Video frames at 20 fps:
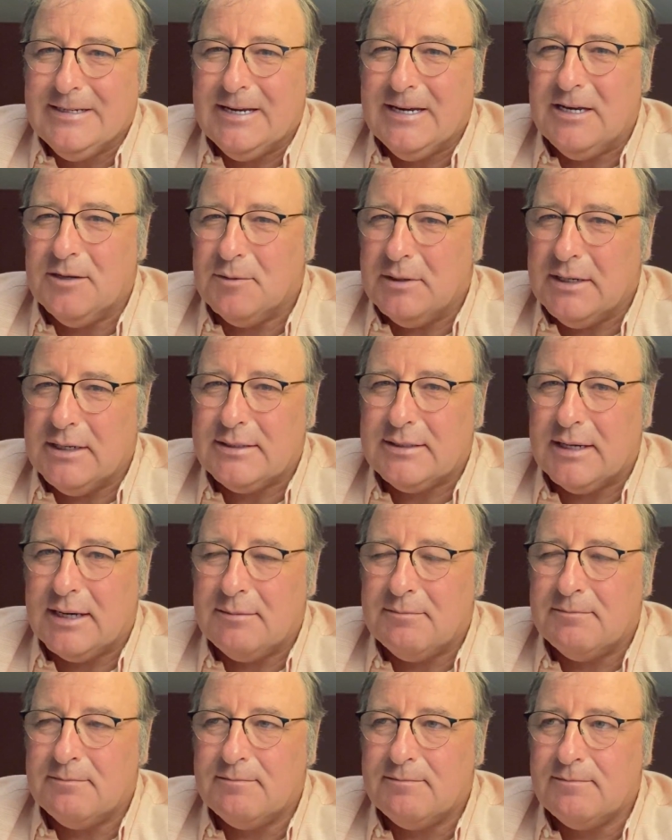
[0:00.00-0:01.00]
in the winter
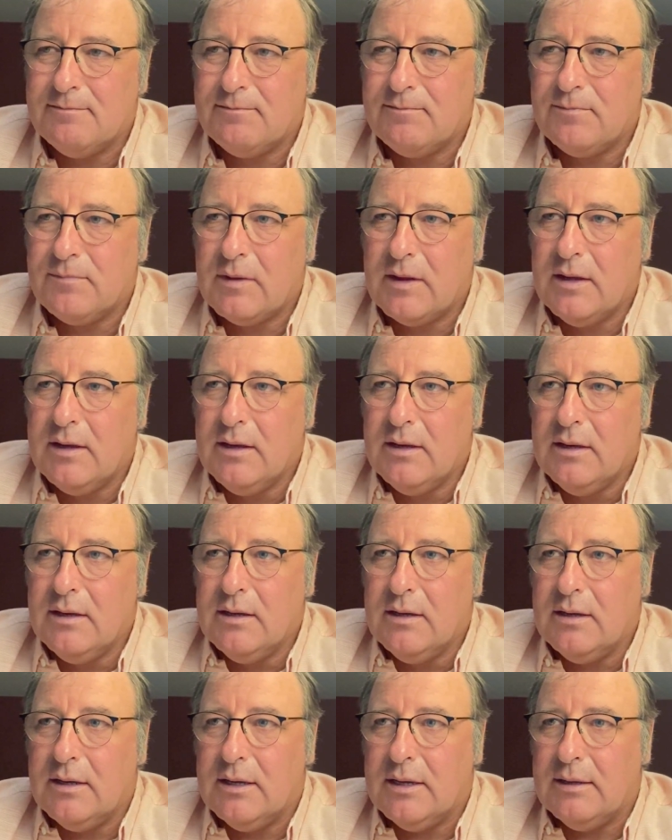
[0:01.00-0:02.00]
time.
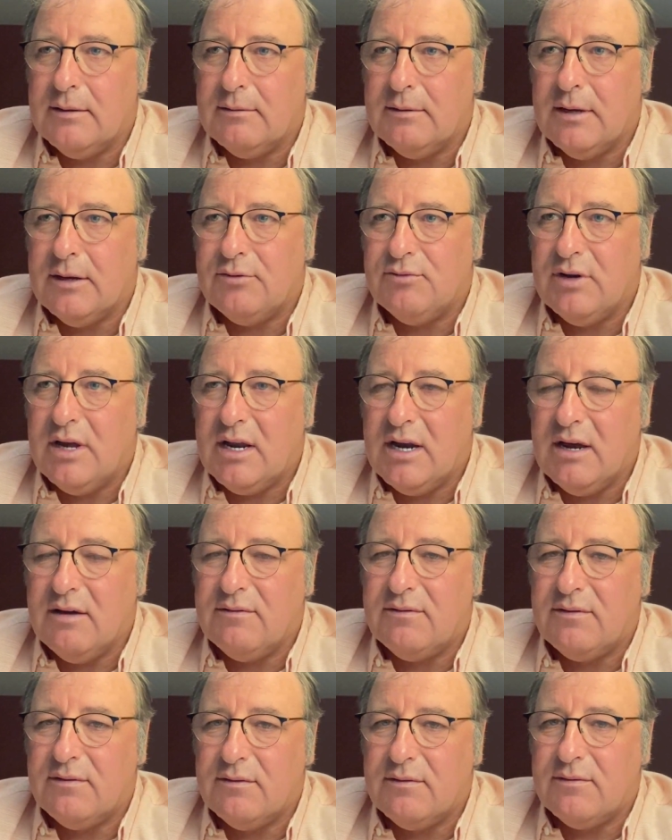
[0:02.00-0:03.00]
I'd rather
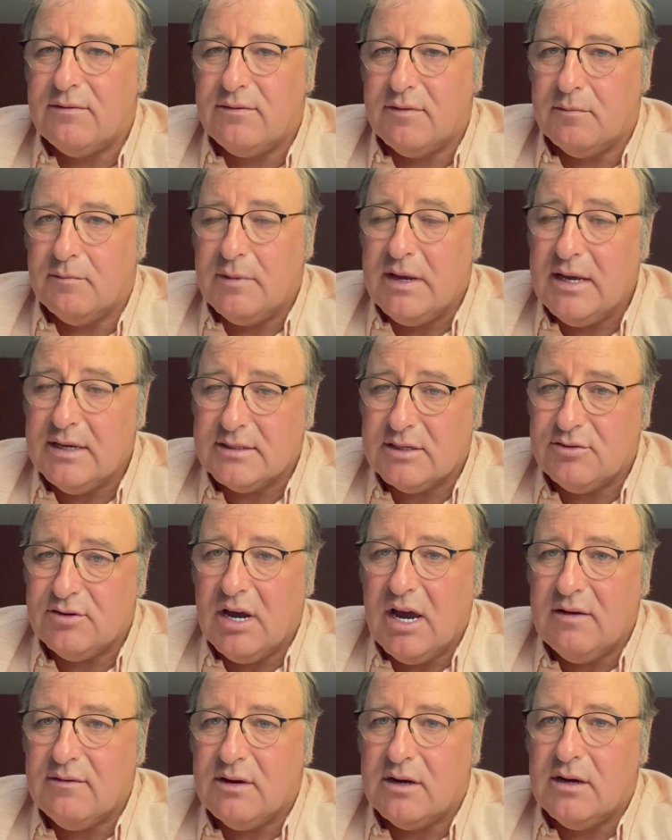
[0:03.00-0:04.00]
have, for me as a
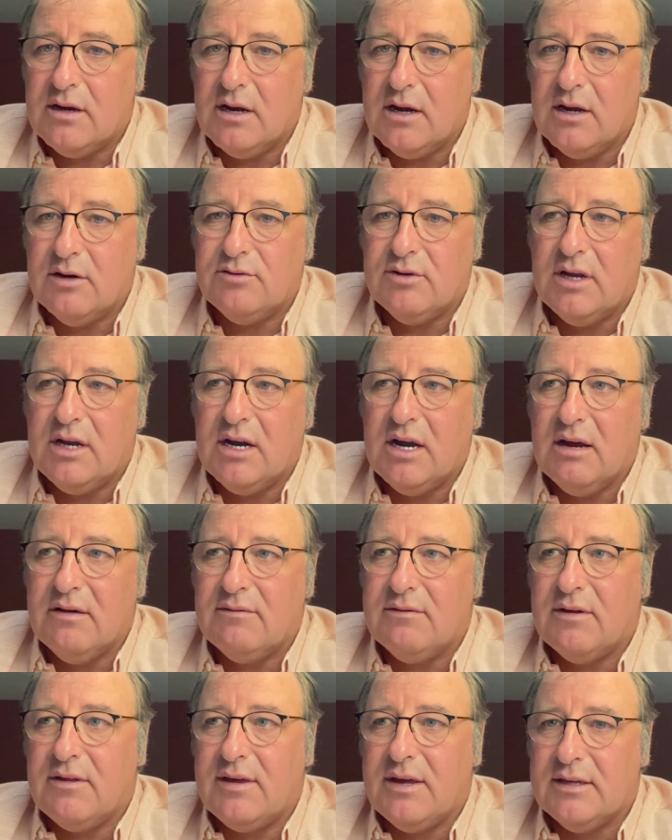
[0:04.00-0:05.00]
driver, I'd rather
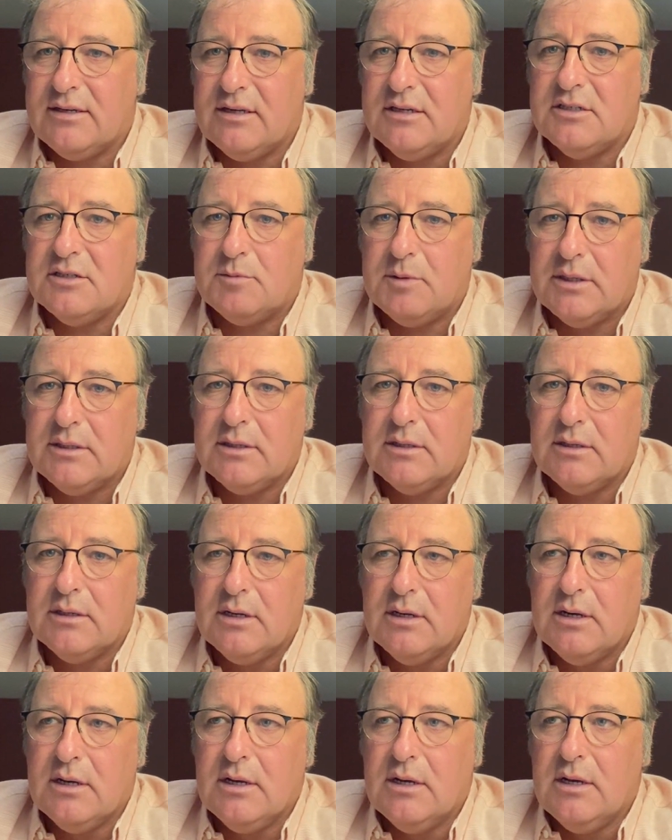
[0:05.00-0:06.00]
have a 13 speed,
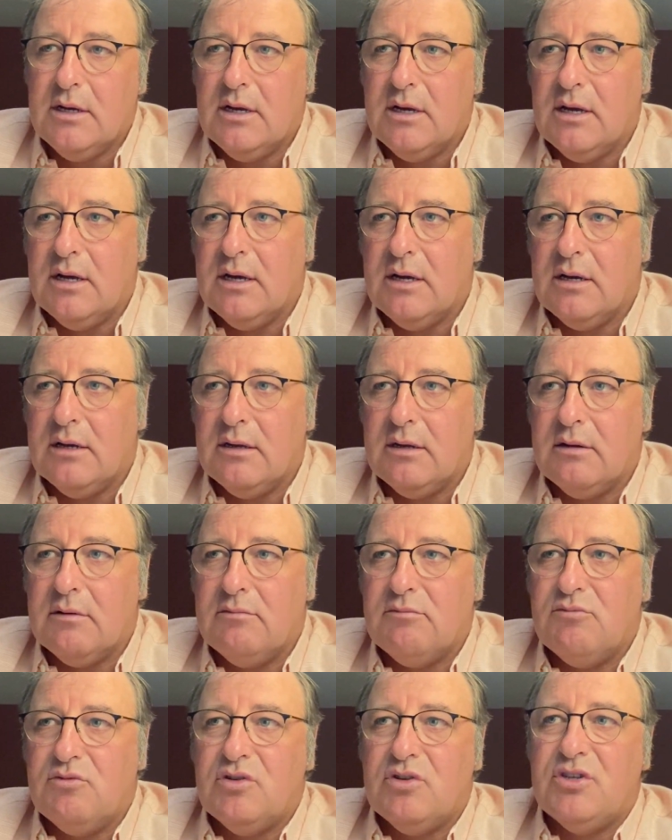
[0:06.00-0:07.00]

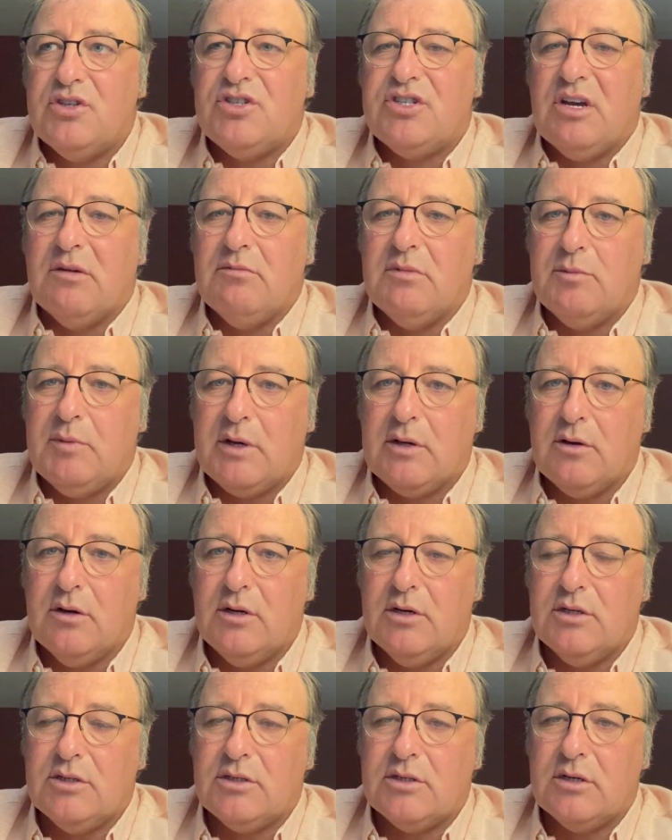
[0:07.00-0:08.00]
simply
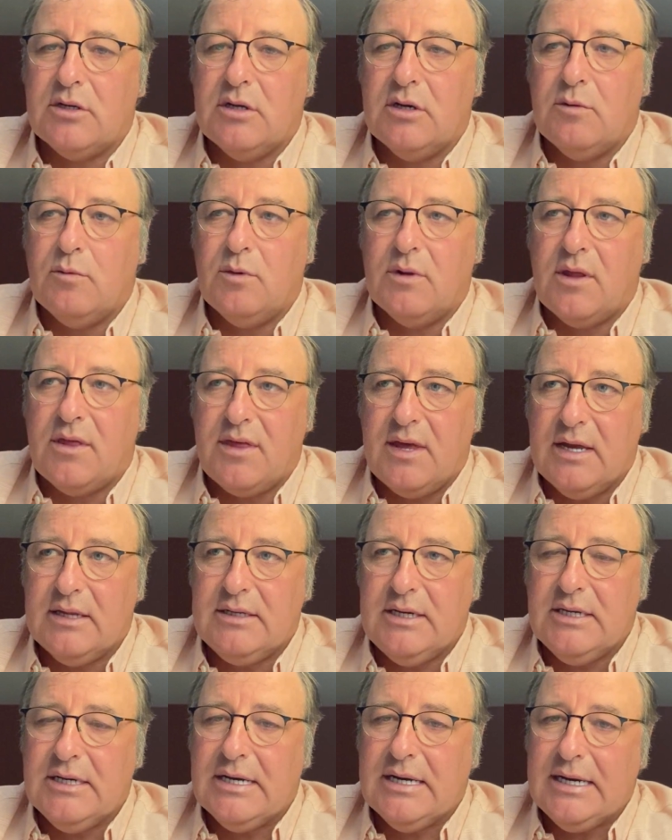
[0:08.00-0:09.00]
because with a
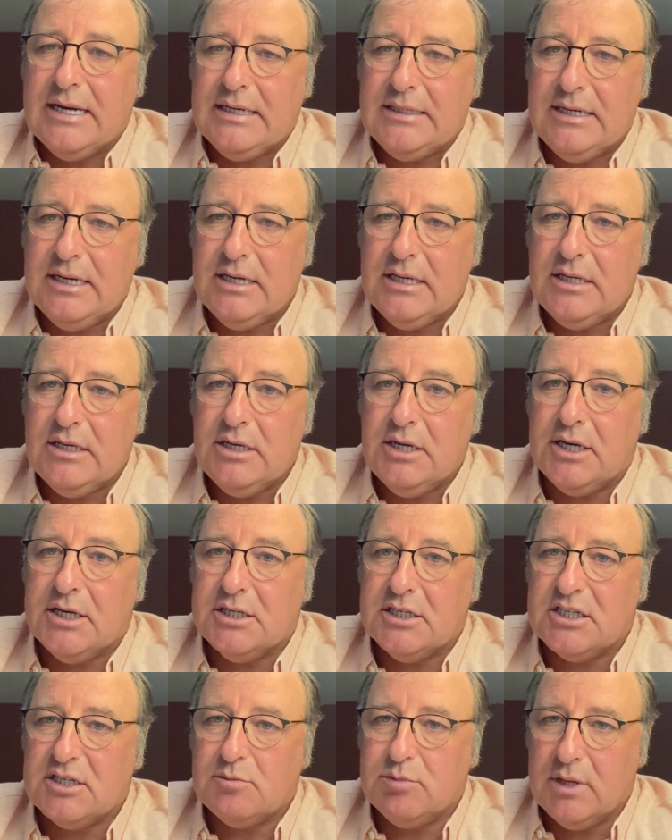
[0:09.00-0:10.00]
13 and an 18 you
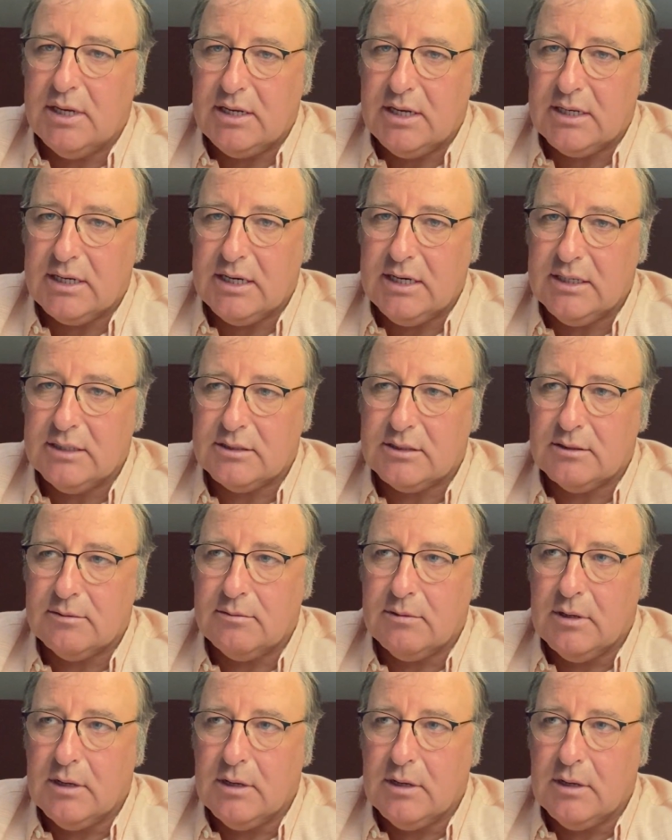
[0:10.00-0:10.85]
can split your gears.